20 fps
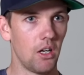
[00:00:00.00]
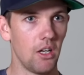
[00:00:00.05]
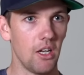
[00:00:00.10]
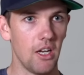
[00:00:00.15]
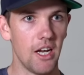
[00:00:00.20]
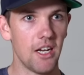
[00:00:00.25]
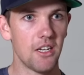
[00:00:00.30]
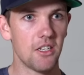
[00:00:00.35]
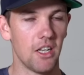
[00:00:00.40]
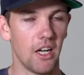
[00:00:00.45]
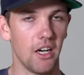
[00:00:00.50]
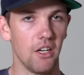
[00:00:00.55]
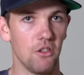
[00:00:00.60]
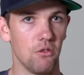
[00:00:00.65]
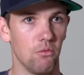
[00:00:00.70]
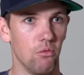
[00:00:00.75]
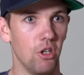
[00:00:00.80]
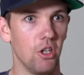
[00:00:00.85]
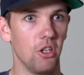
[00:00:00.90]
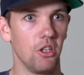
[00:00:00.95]
Yes, that
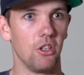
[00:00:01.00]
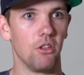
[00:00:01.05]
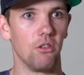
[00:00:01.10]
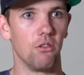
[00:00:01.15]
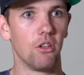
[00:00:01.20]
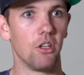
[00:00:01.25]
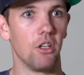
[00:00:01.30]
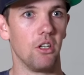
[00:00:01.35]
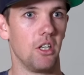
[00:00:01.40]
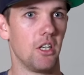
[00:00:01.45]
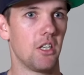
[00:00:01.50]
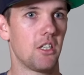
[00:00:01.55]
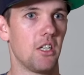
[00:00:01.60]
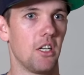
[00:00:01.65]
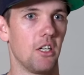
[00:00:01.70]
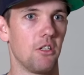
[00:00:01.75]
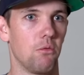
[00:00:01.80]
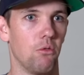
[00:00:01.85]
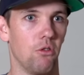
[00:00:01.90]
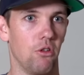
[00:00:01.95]
is really good. And yes,
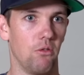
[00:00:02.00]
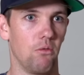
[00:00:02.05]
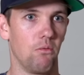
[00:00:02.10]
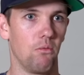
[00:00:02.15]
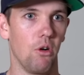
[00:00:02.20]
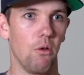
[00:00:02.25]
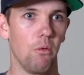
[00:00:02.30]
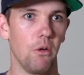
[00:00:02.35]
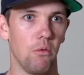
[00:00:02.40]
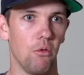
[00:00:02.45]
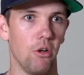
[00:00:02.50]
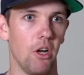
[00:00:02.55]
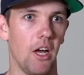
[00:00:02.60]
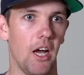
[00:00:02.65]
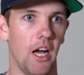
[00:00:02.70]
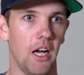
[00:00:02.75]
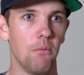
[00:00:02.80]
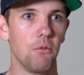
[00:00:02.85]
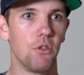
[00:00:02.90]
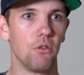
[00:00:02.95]
that's what we want
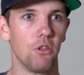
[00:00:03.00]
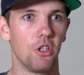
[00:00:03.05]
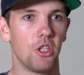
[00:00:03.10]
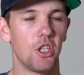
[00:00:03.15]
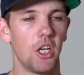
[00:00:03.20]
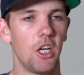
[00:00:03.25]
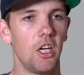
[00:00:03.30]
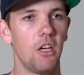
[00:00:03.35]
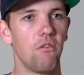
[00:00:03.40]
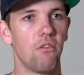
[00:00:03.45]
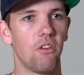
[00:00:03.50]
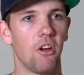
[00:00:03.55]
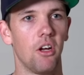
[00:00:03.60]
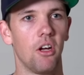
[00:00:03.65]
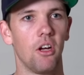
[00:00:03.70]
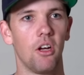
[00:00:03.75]
to aim to achieve.